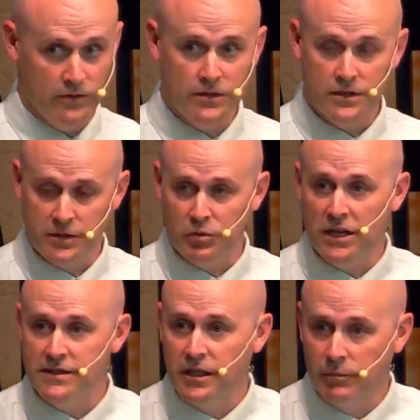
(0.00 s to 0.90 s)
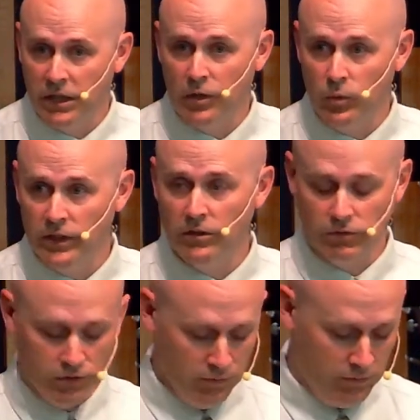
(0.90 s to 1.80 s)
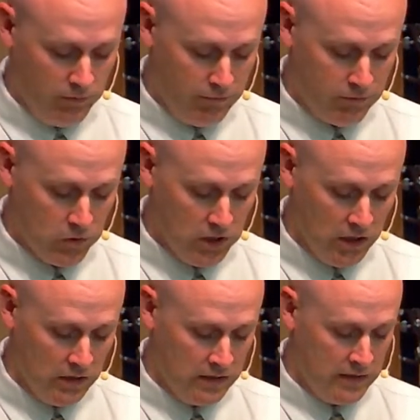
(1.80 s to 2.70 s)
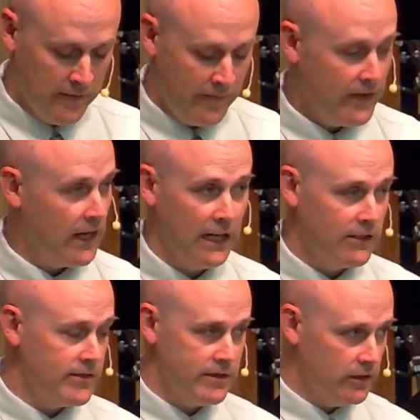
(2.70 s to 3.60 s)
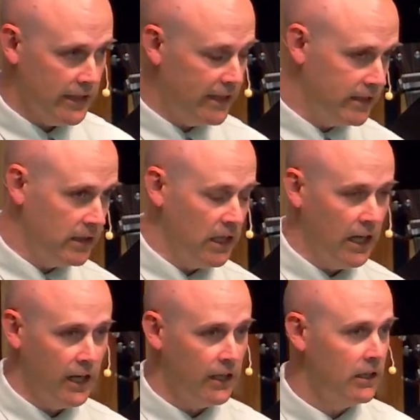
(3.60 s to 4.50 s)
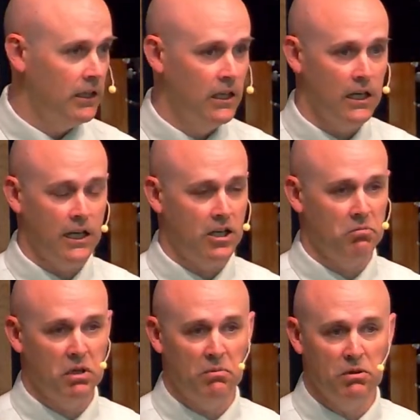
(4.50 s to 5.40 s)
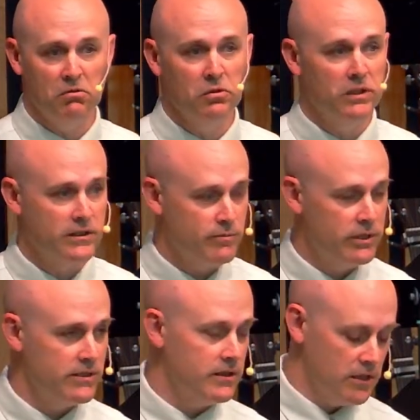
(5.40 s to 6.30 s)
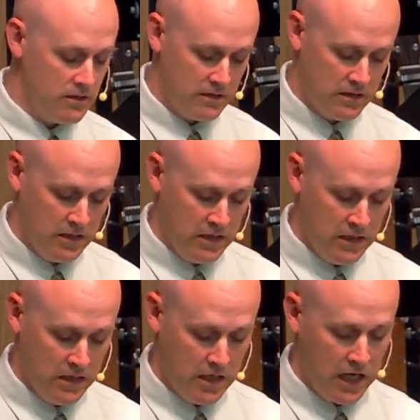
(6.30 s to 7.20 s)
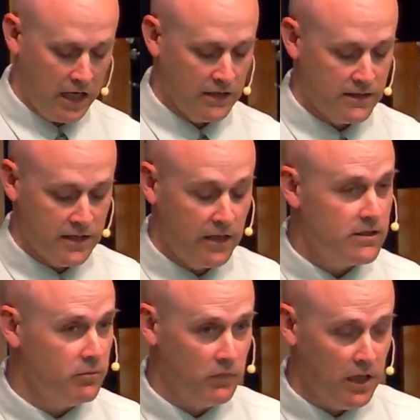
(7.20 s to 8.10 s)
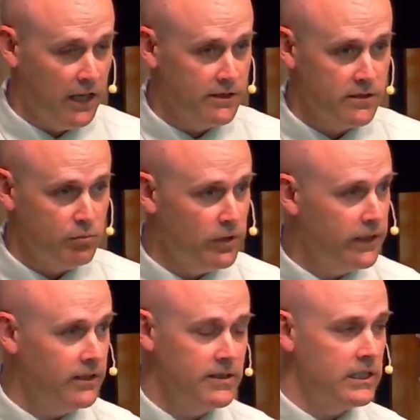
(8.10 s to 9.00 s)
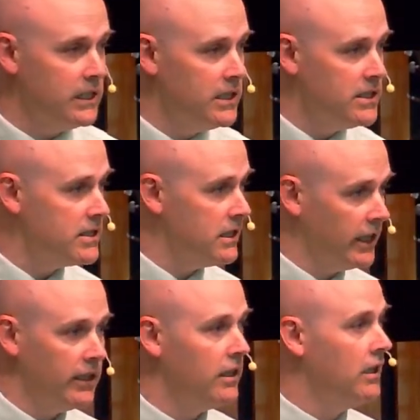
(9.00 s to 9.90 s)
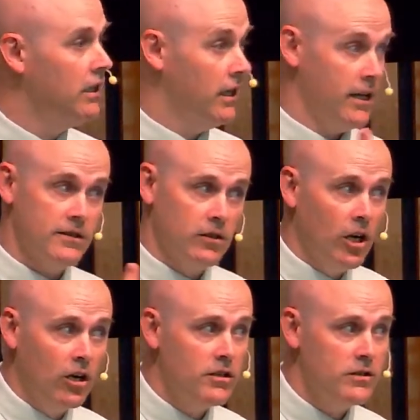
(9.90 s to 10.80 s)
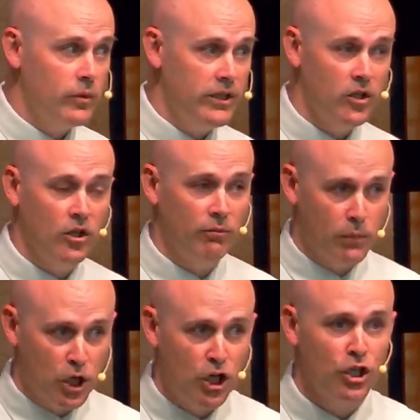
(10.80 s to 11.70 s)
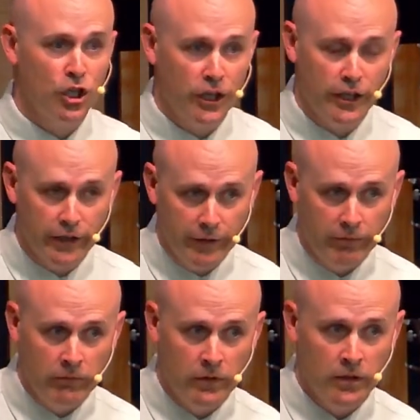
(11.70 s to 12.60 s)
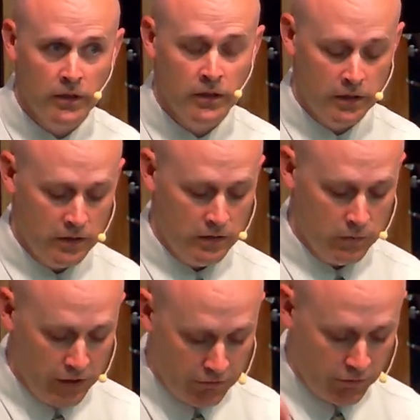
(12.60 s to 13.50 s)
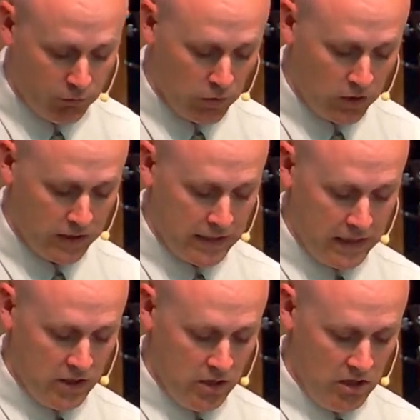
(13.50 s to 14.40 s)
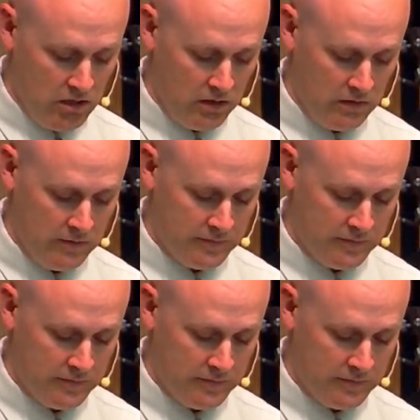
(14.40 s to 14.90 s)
There's a surprising amount of wiggle room for, I could still hate the guy, I could maybe ruin his business, I can send some guys to break his knees. Like, as long as we don't murder him, we haven't broken that law.